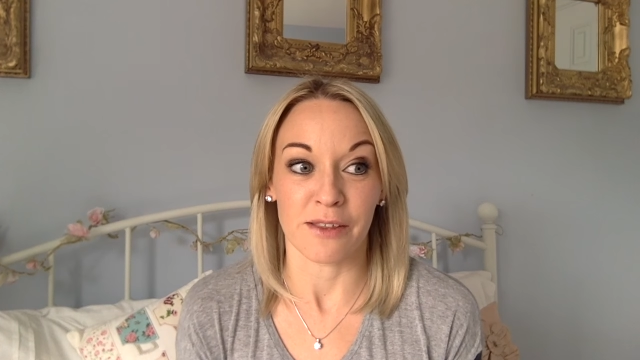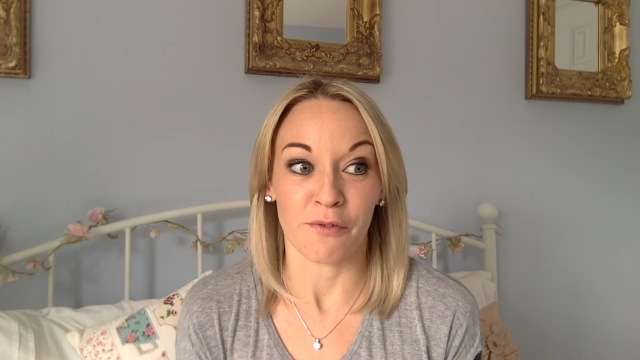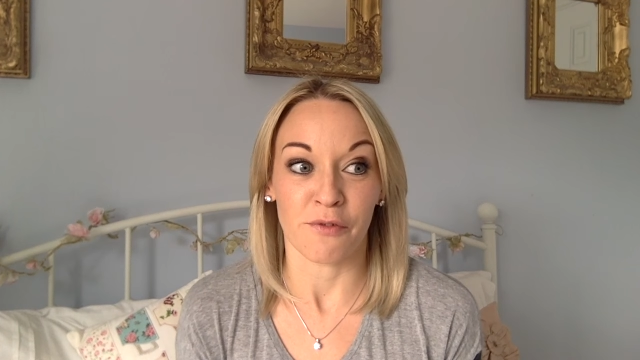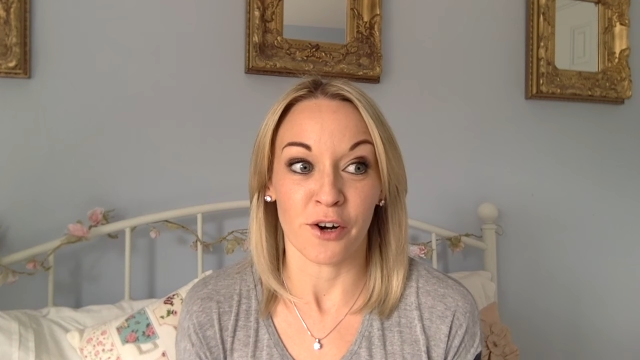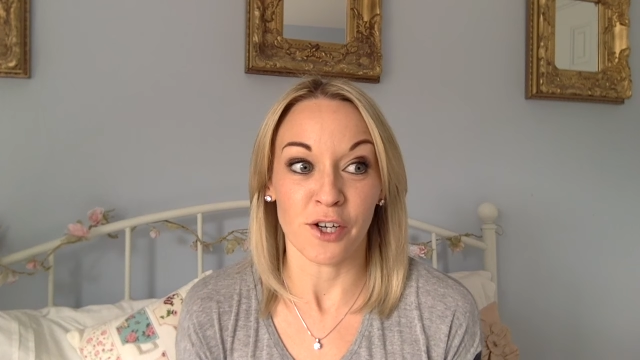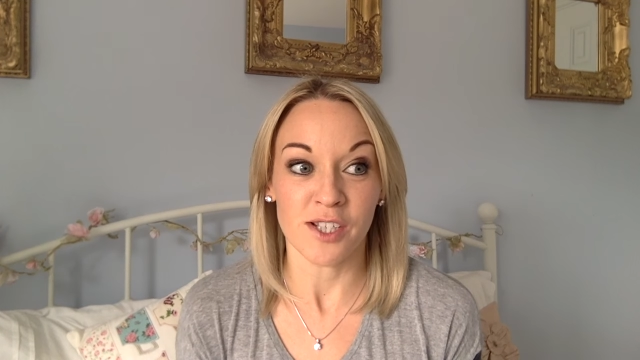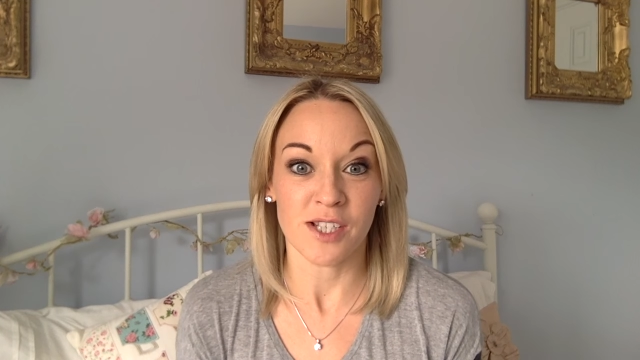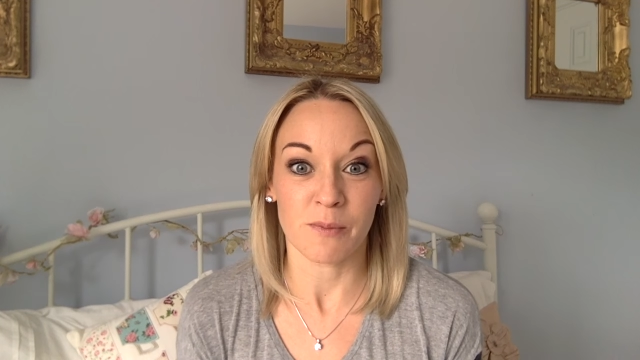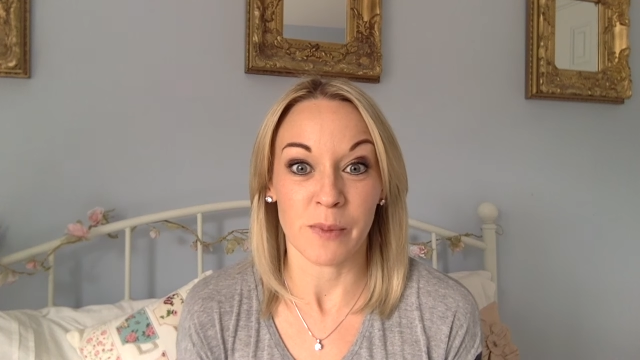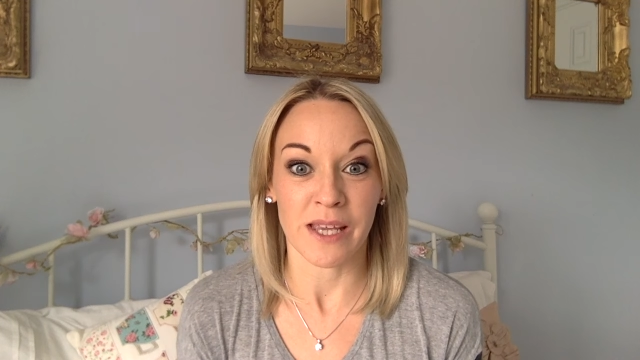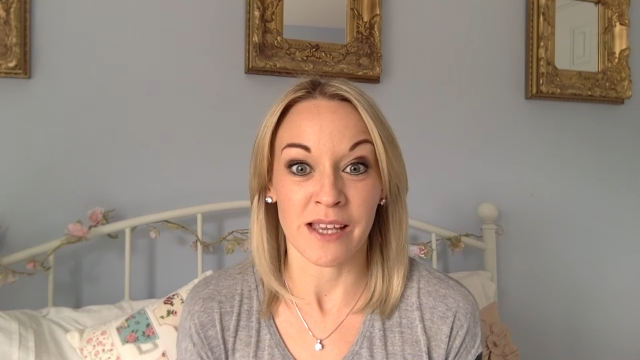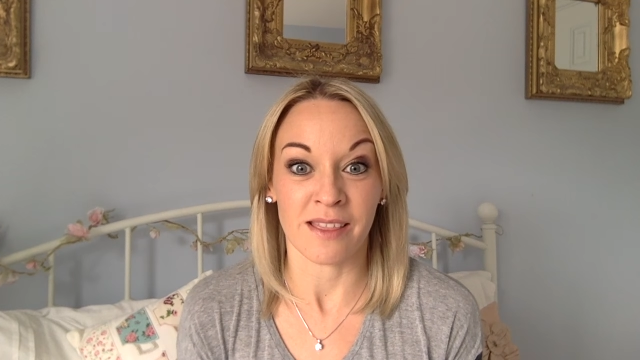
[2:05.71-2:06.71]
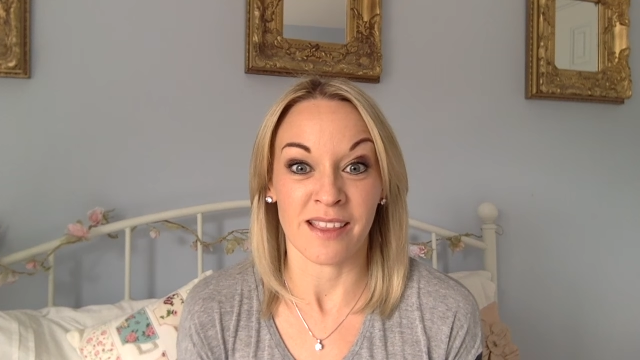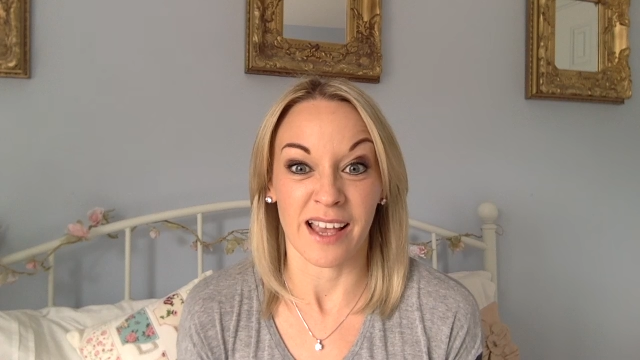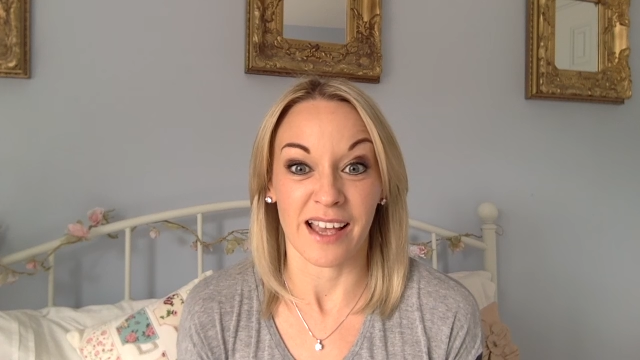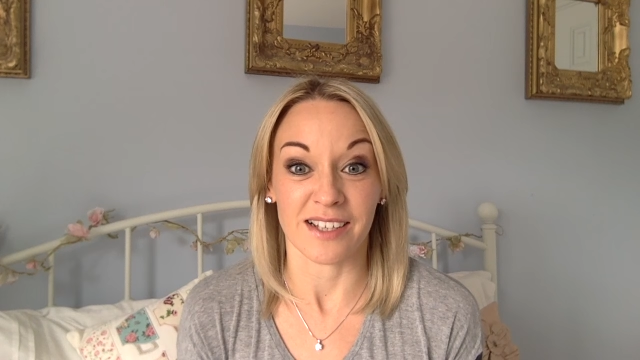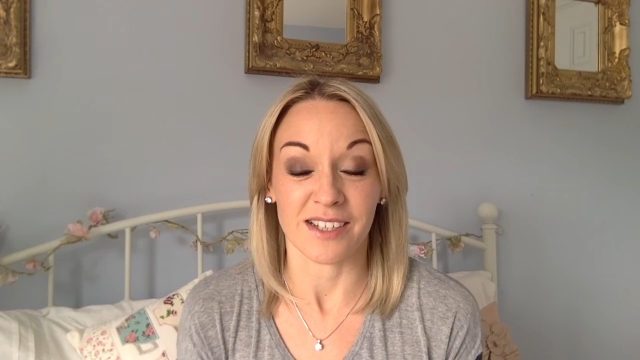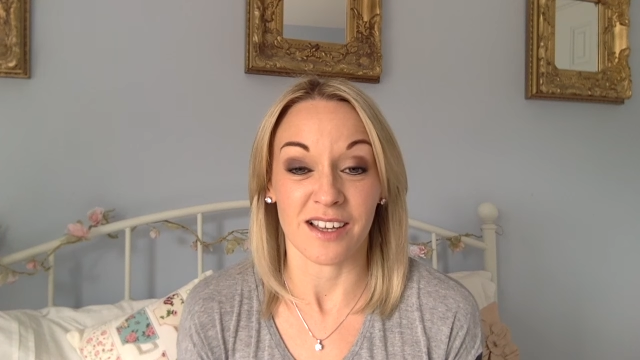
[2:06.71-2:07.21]
The first being
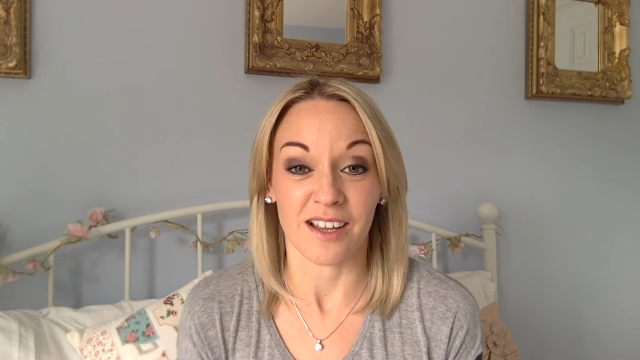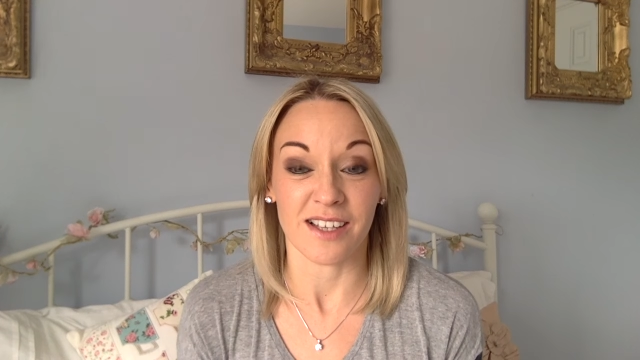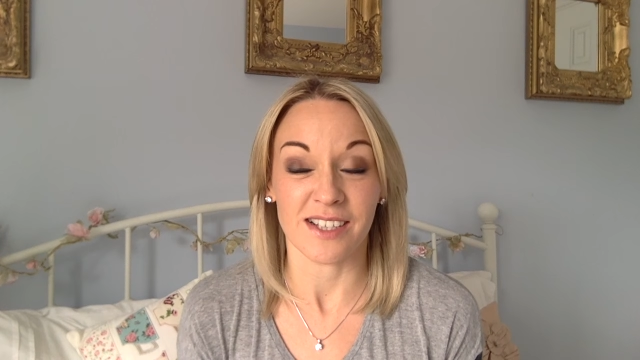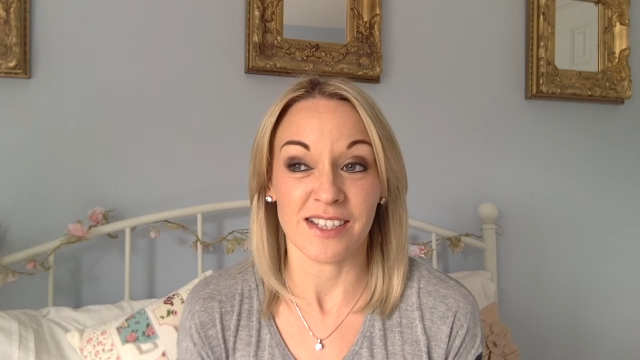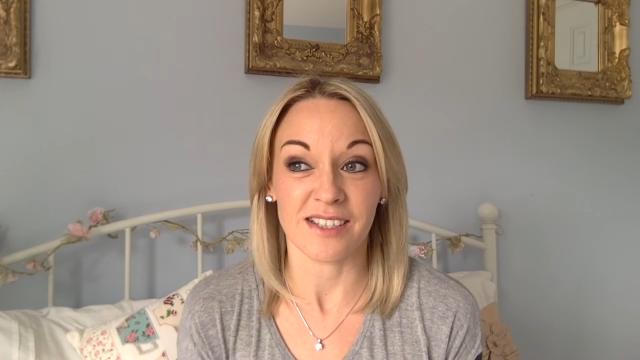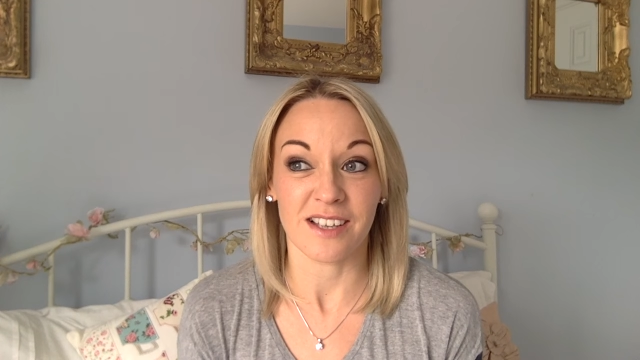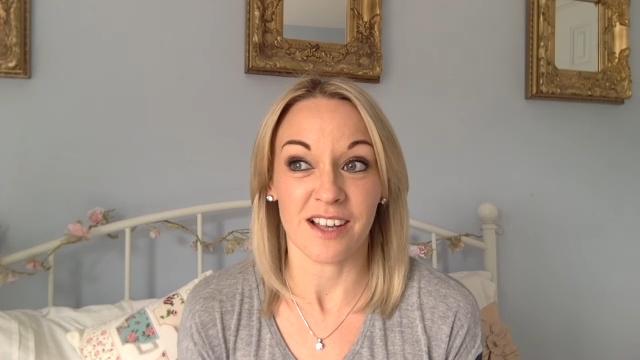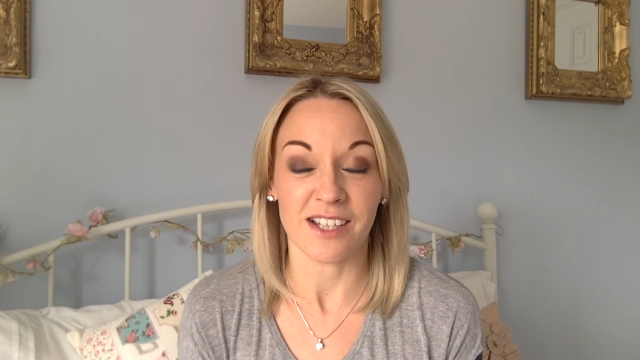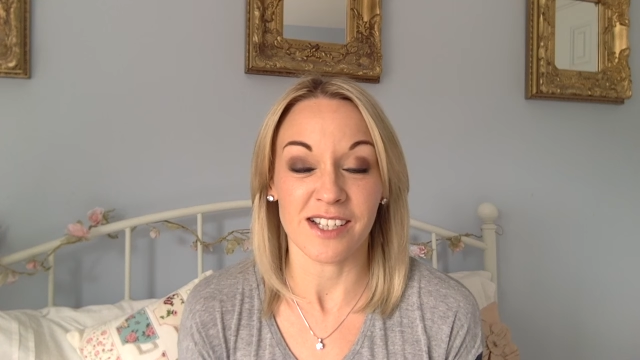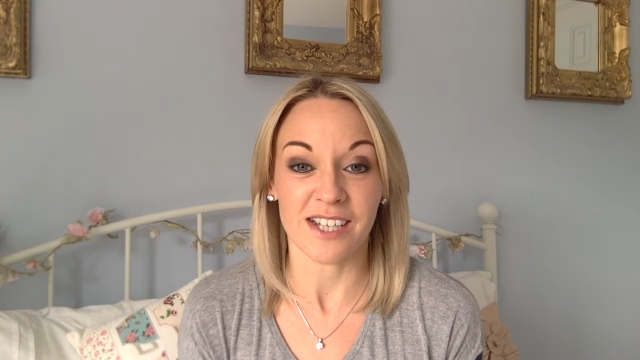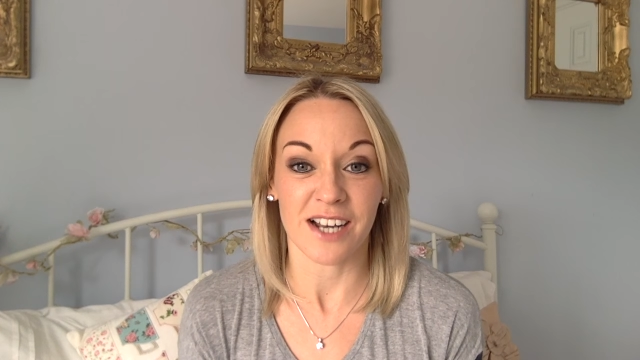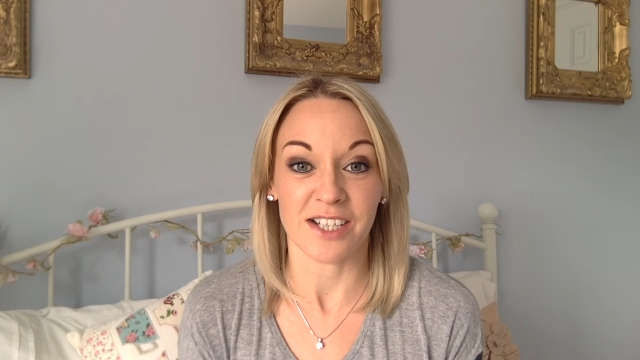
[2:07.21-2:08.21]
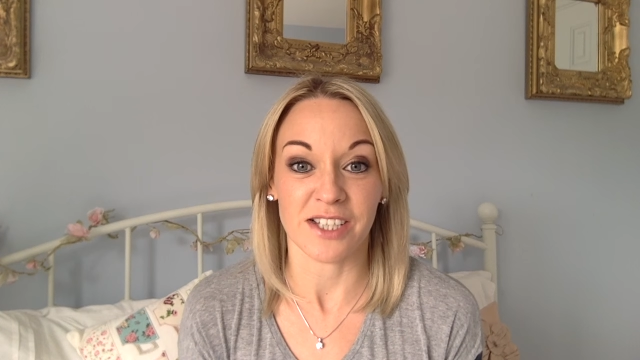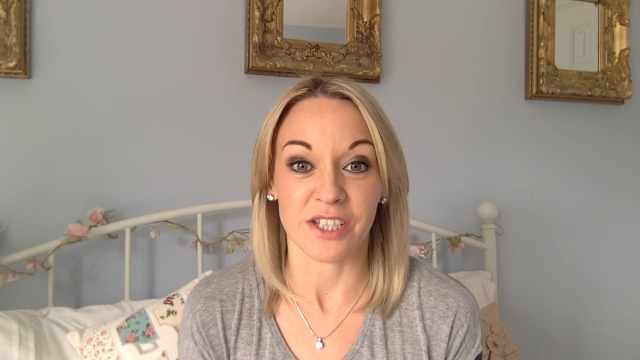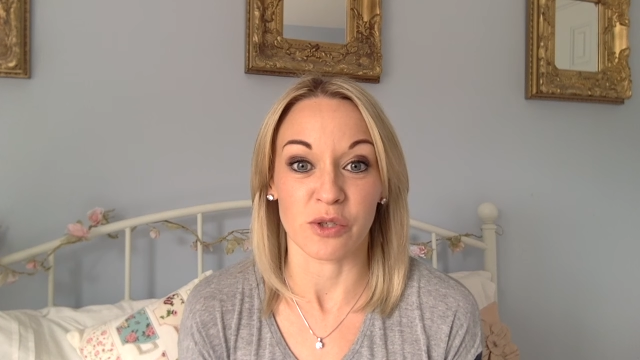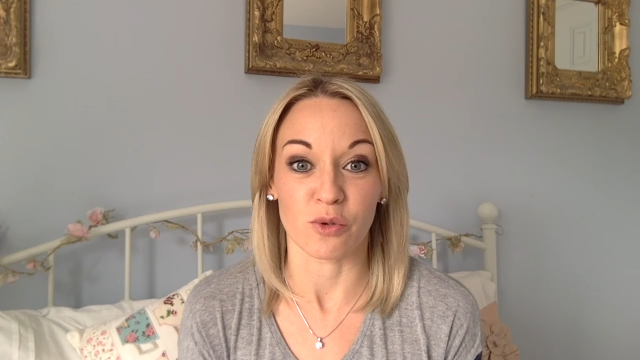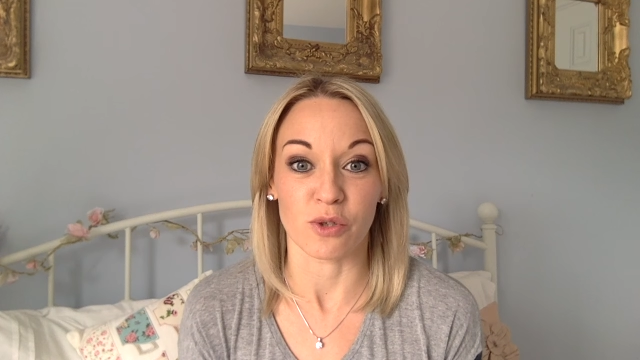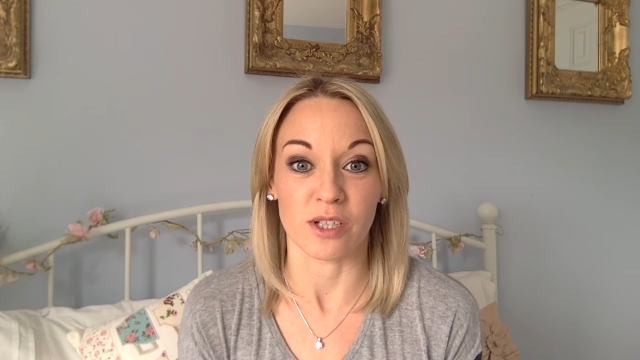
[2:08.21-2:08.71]
that I kind of started
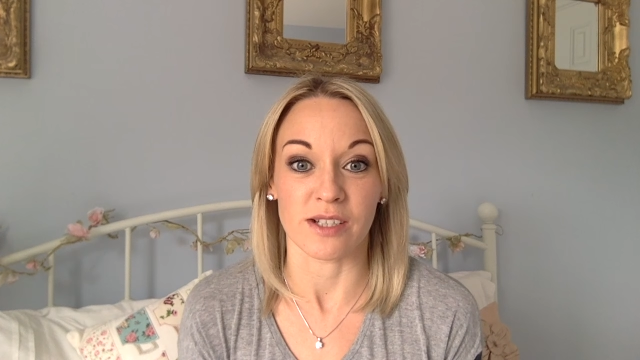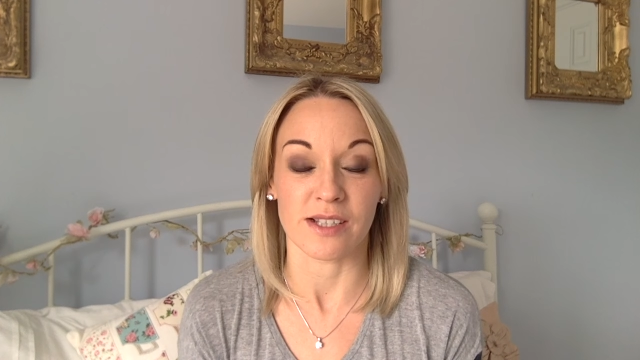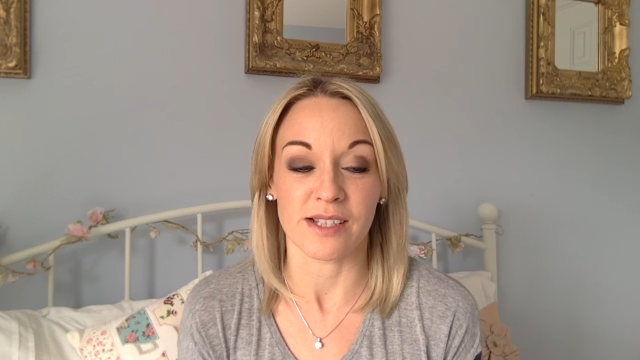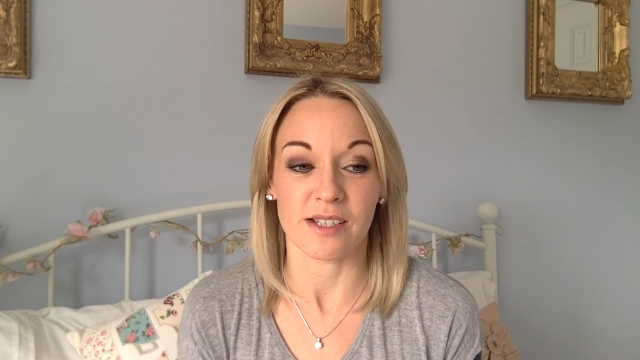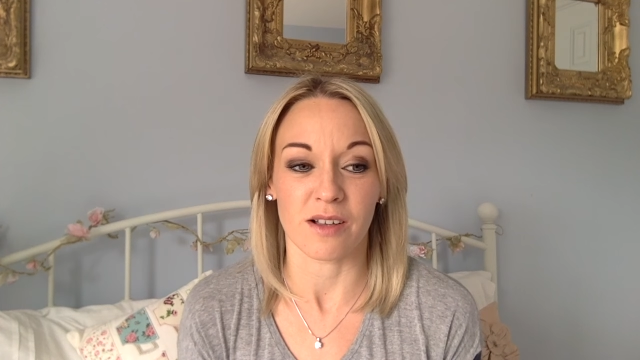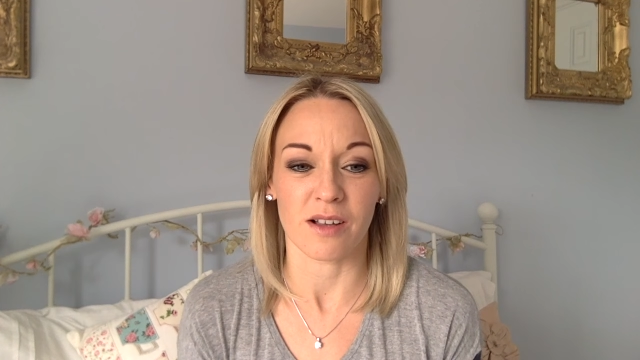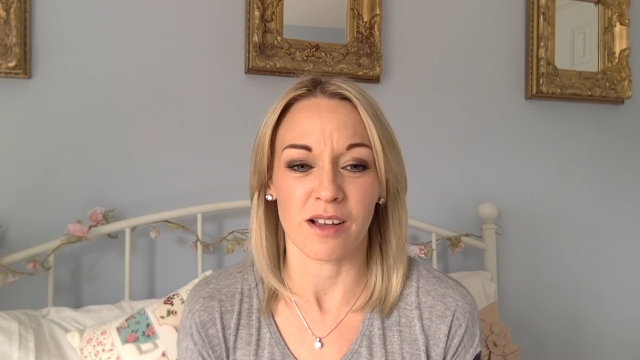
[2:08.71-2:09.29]
to notice,